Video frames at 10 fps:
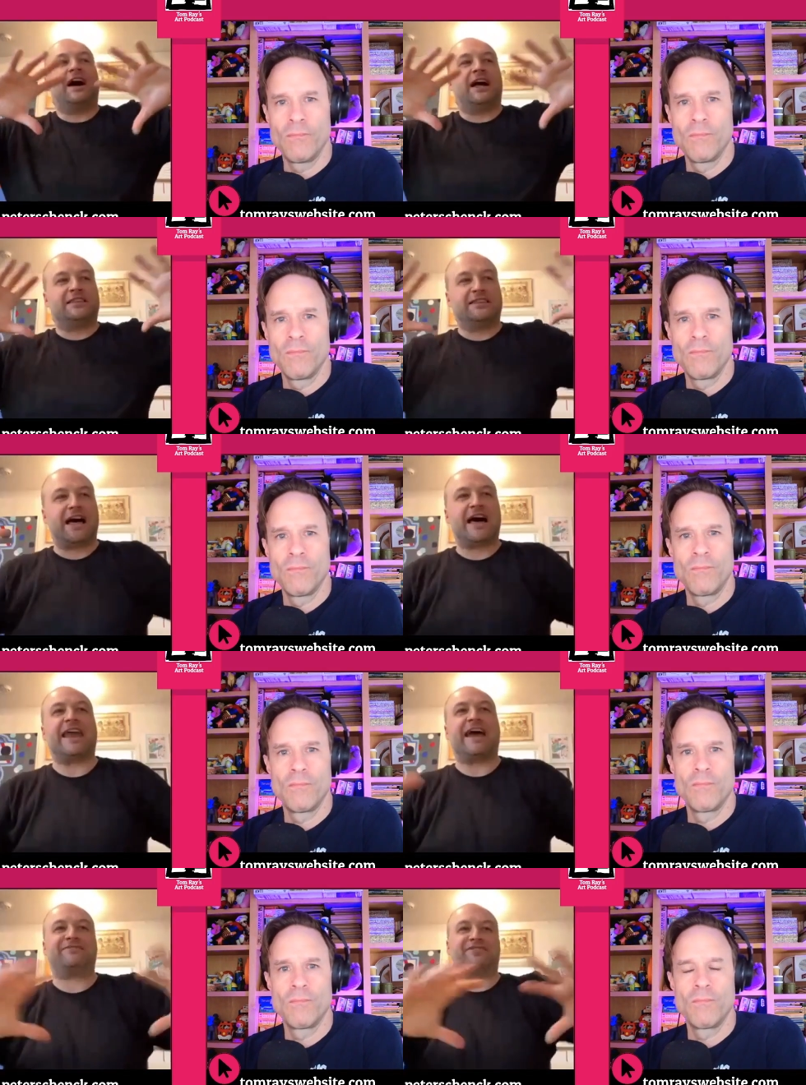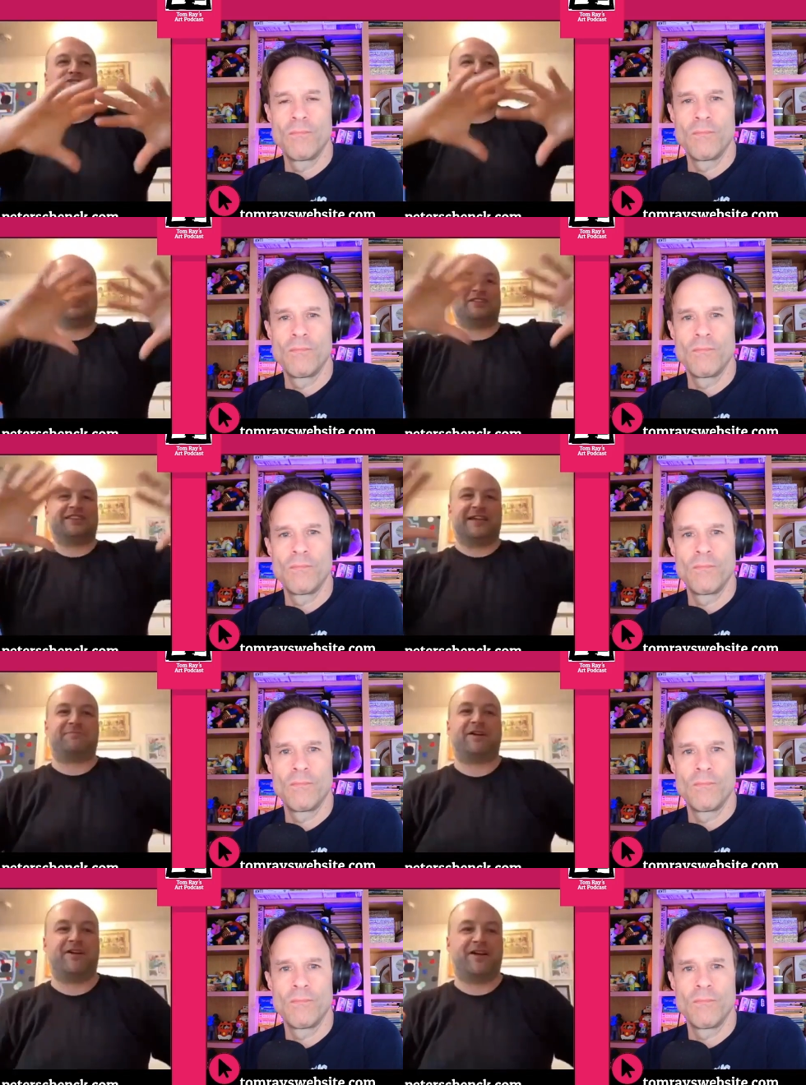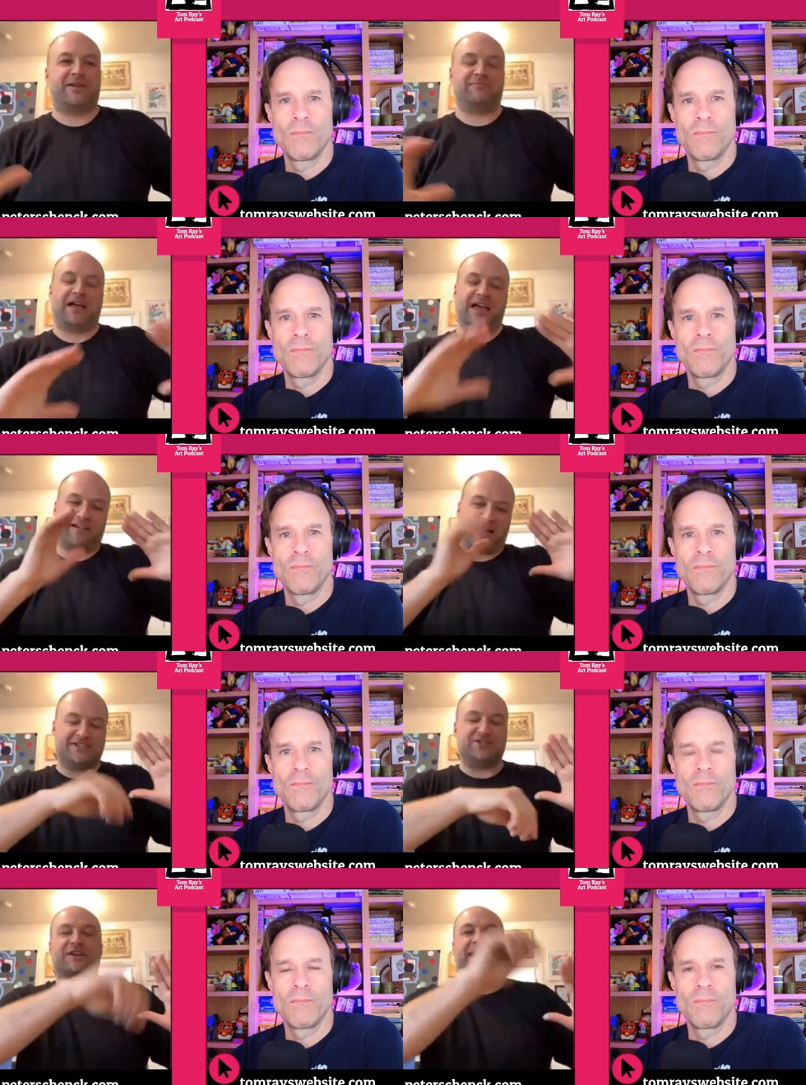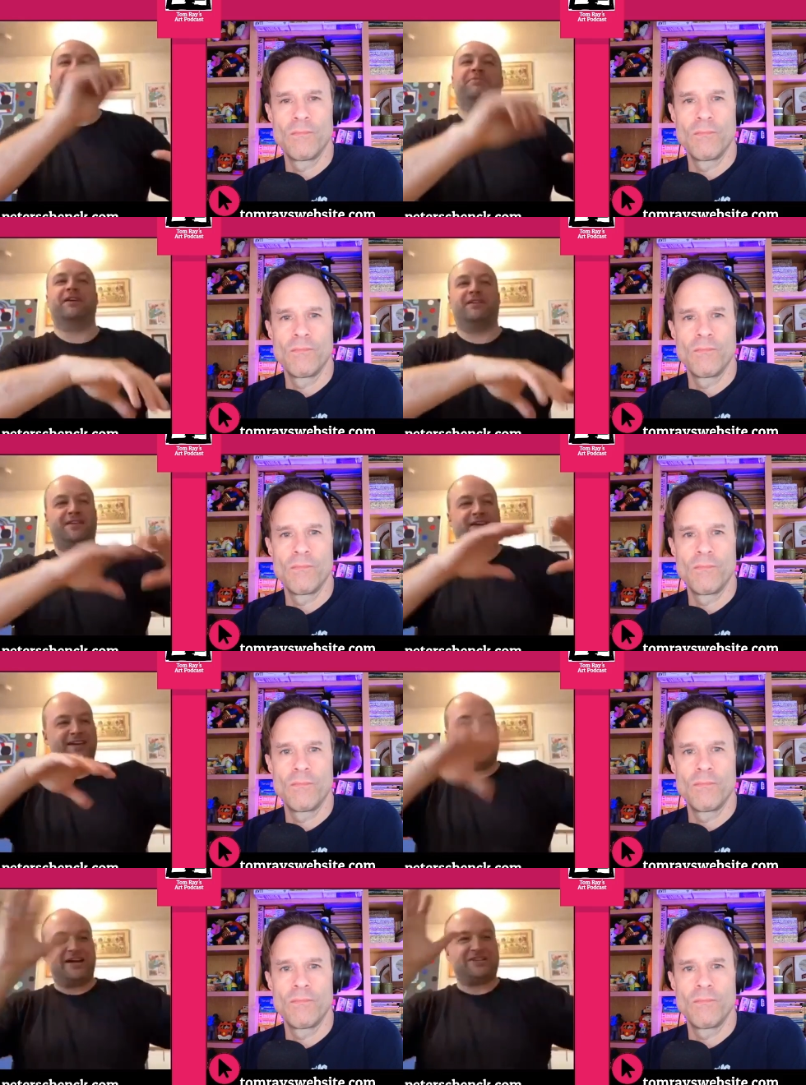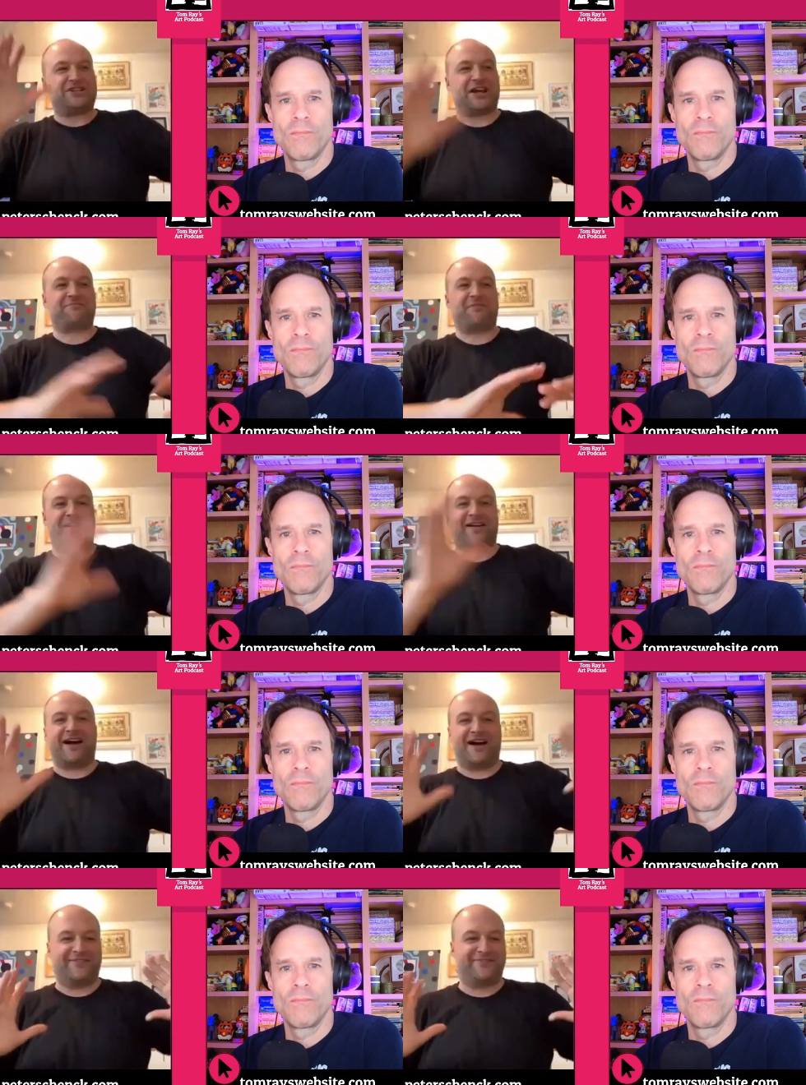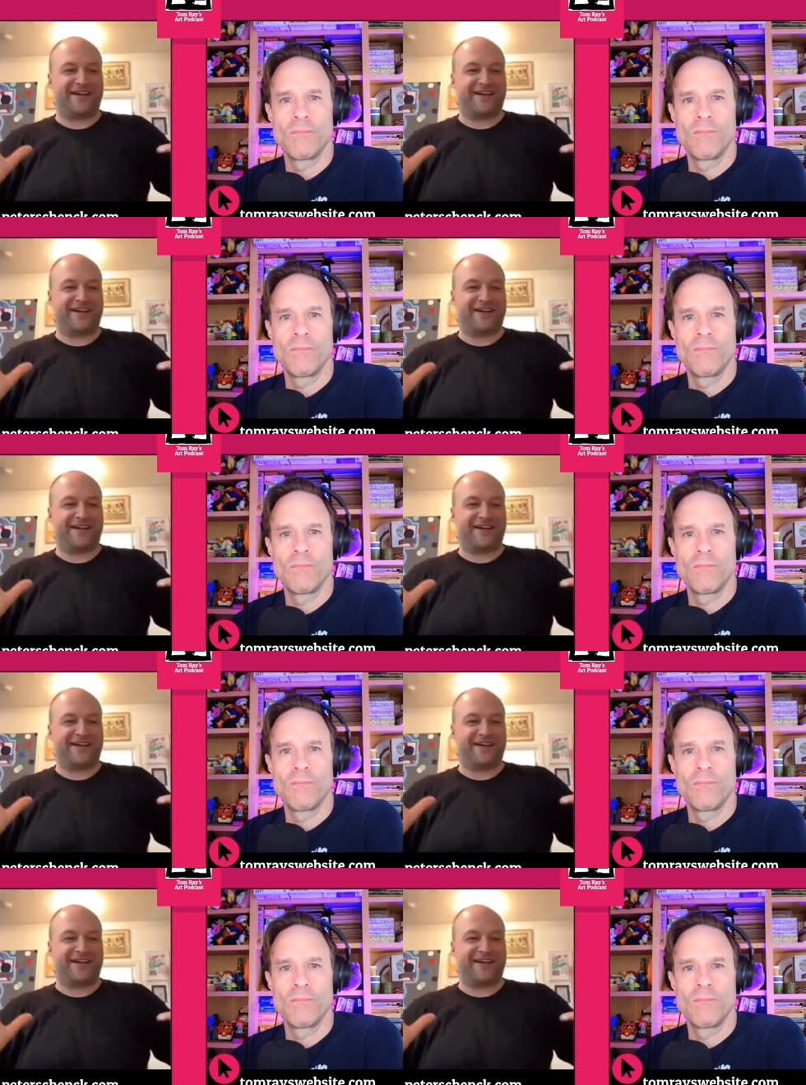Speaker 1: A lot after a certain like period, I'm like I do kind of put a check mark off.